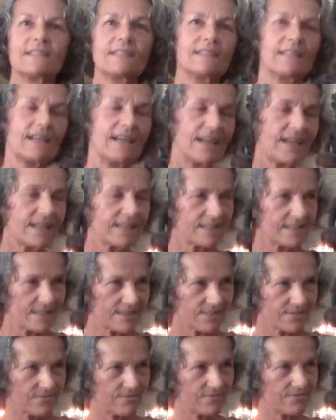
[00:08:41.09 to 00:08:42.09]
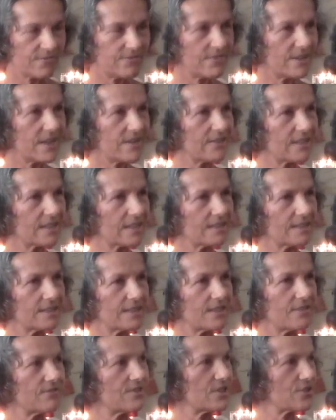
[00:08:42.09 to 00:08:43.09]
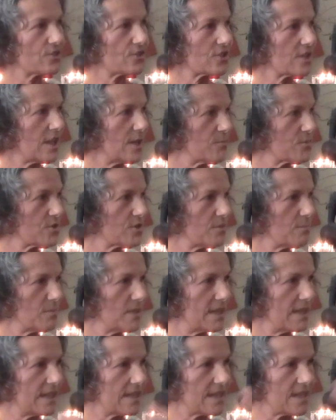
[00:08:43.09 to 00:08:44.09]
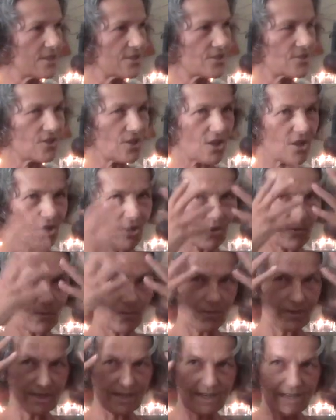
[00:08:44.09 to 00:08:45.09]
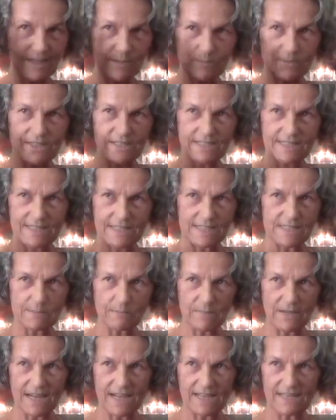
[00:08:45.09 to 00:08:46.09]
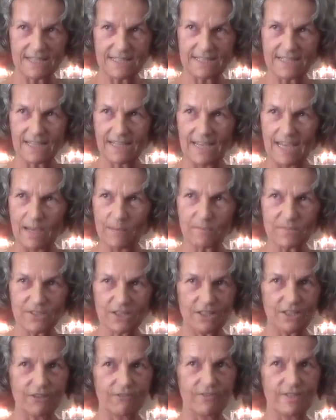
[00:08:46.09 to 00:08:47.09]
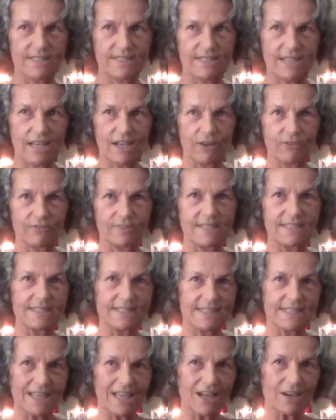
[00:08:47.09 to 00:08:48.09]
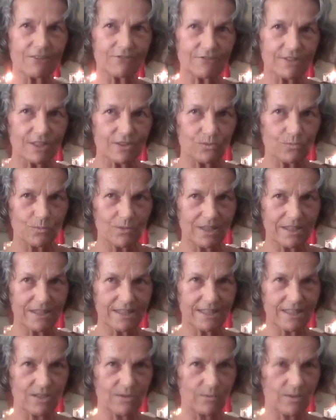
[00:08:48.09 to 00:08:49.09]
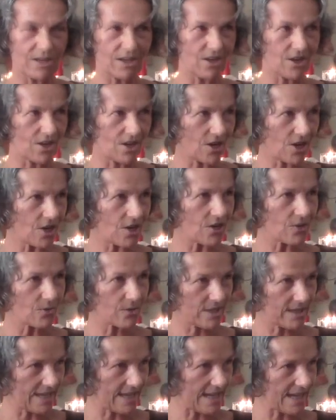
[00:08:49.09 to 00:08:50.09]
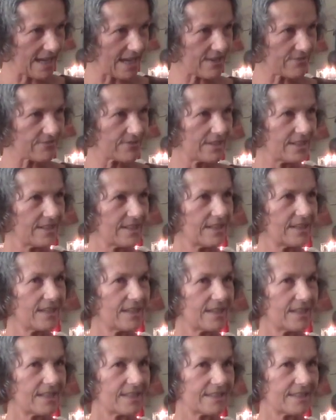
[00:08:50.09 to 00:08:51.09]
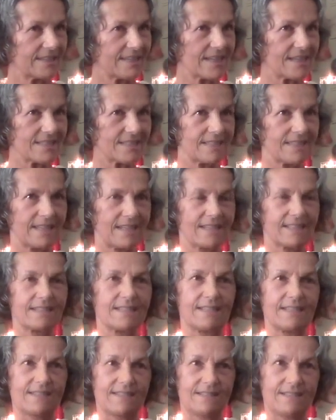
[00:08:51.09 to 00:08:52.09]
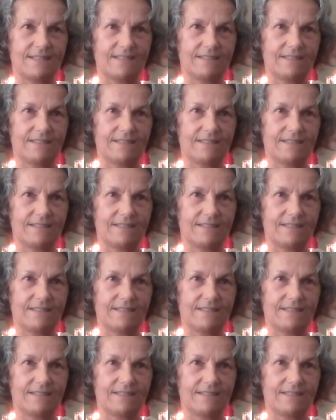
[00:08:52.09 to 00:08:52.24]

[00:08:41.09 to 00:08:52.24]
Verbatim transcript: And I had this very clear visual come to me, and I saw we are empty. These bodies are empty of a self. The self that we think we are or have doesn't exist.